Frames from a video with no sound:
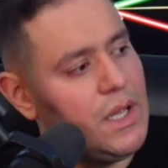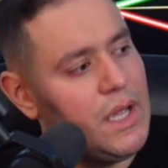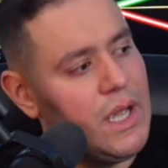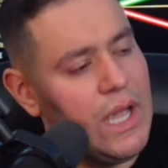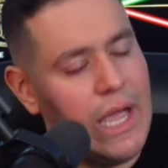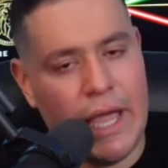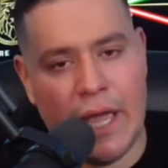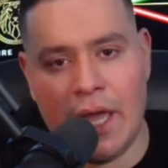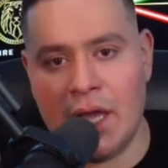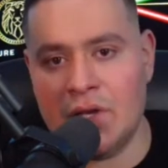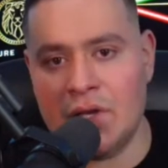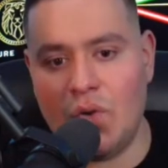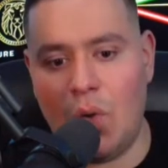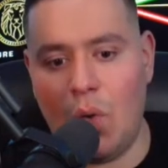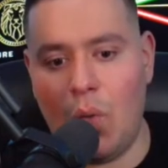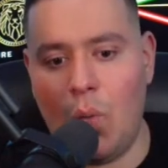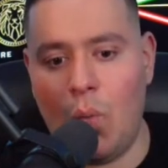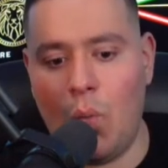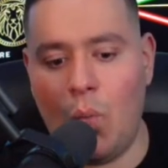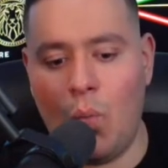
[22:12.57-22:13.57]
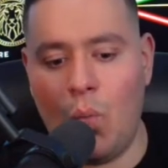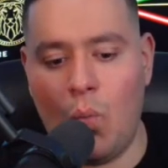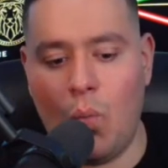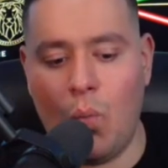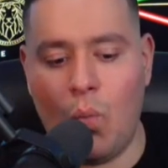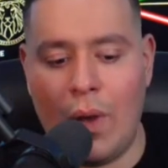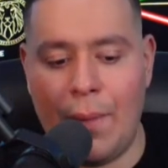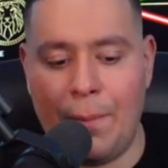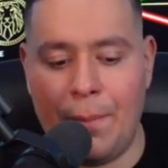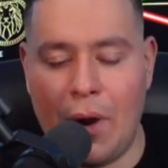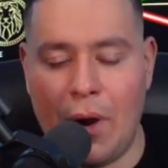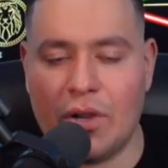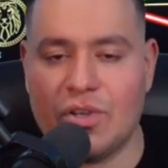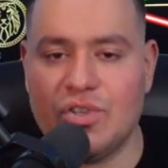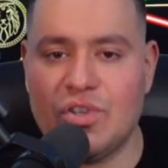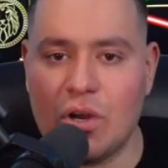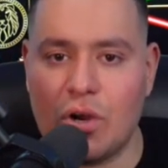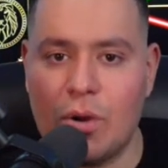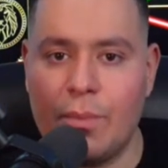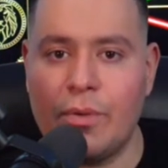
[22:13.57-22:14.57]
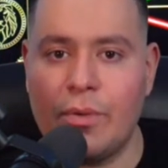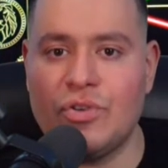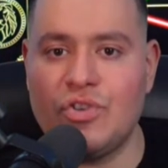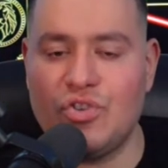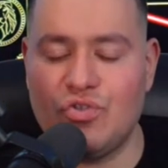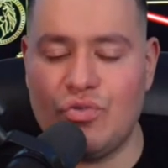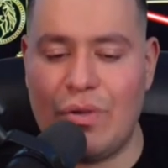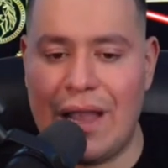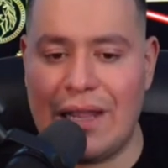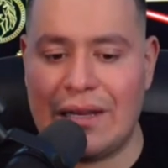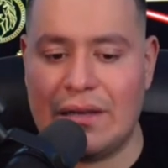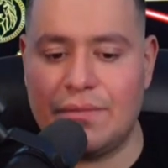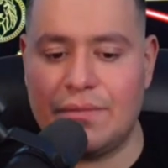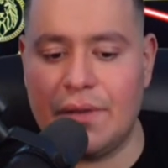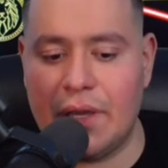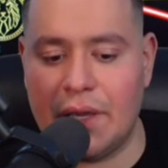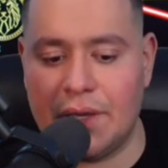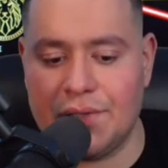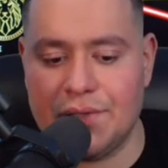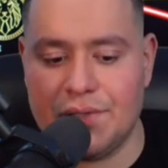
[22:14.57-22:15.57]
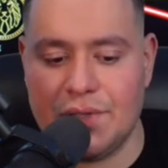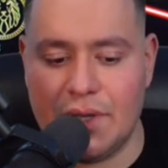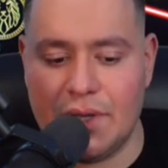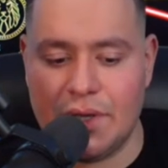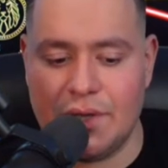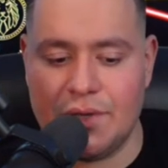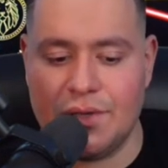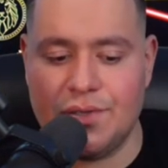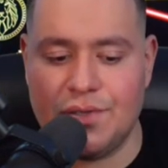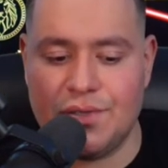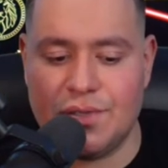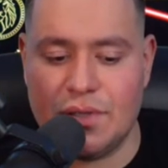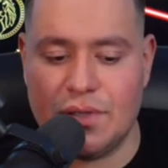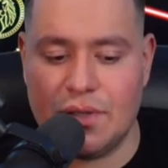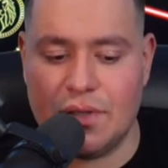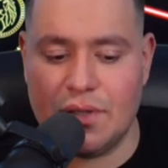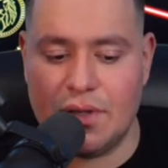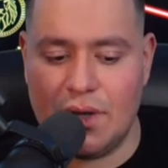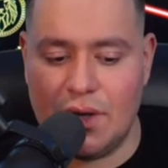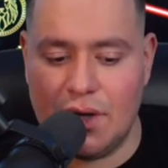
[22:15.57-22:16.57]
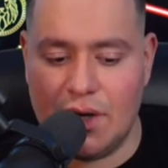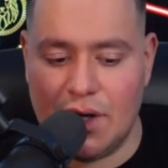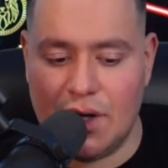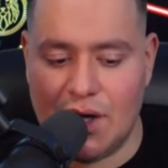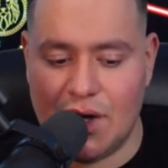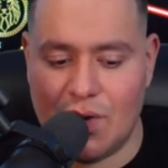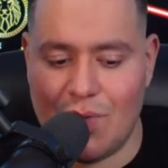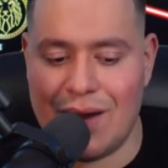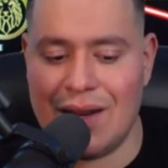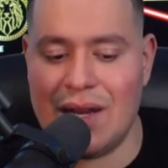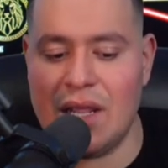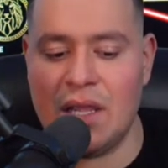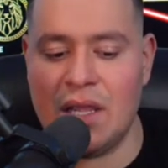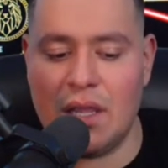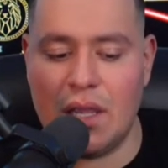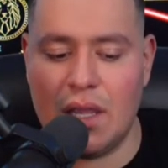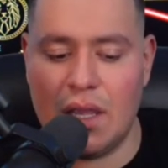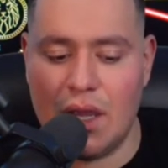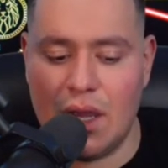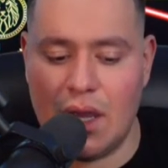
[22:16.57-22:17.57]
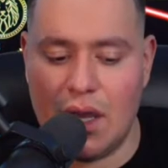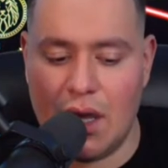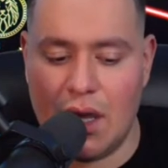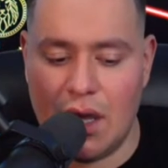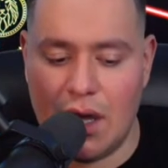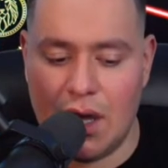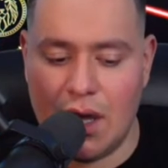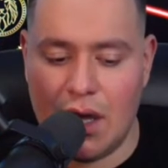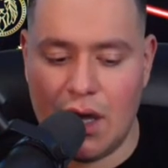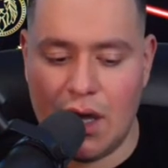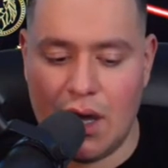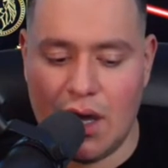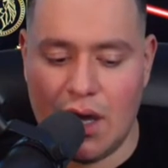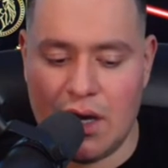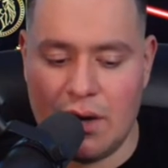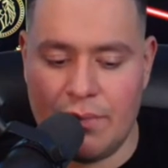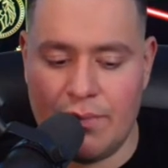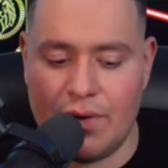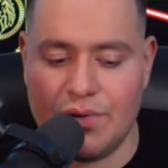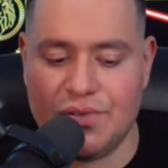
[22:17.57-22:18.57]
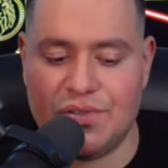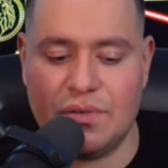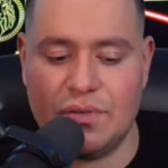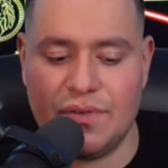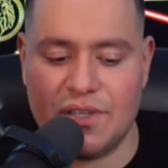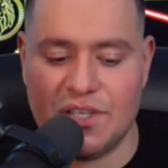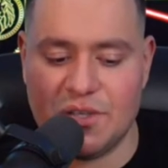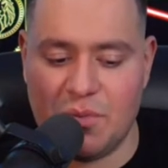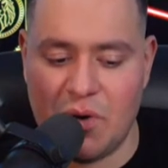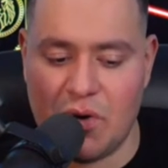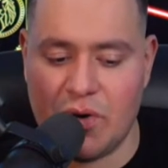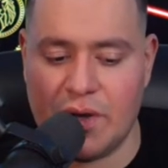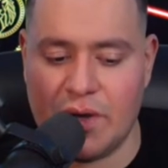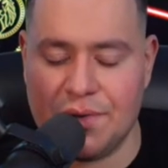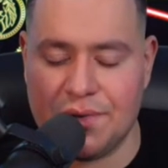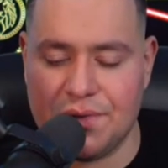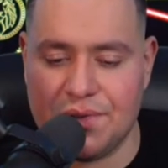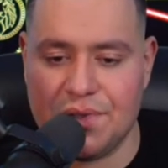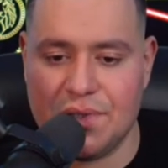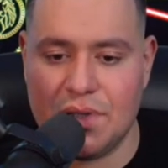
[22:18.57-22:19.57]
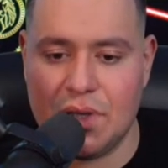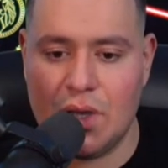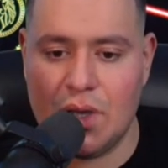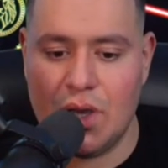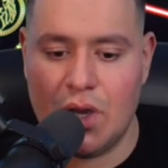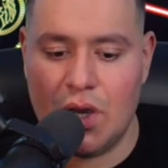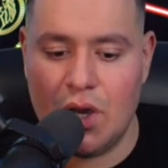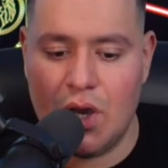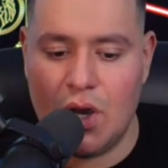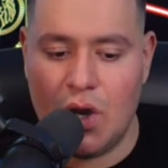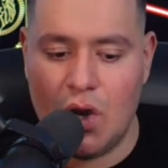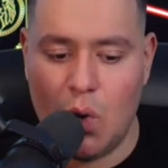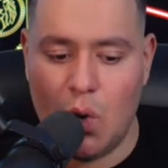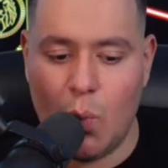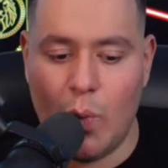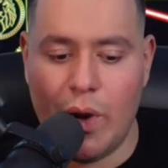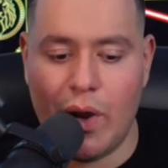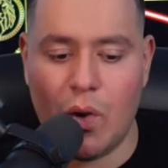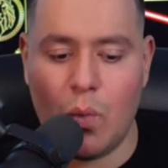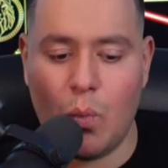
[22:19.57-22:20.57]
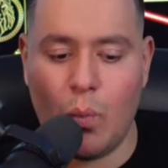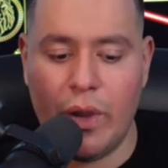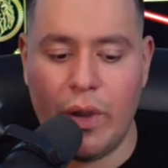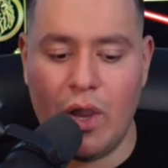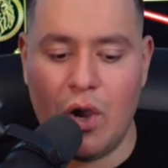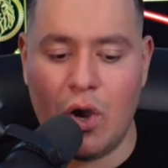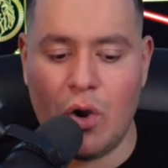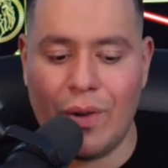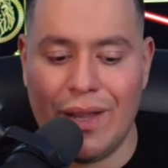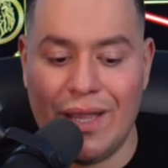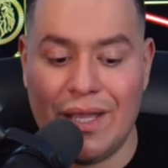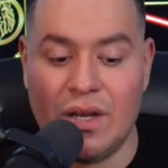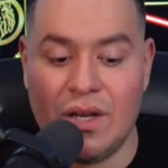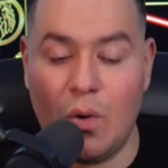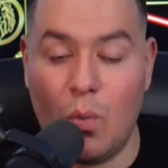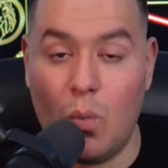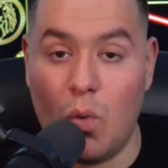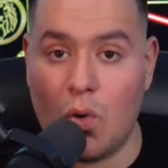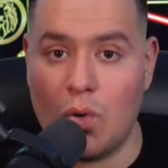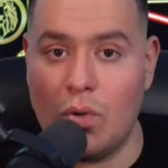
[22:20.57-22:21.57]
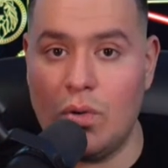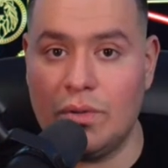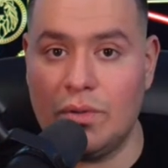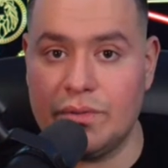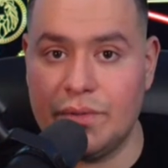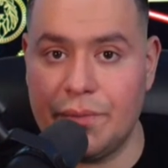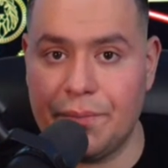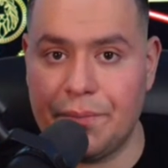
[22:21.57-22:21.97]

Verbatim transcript: And what Mark Zuckerberg's trying to fix is creating an immersive experience where we are in a world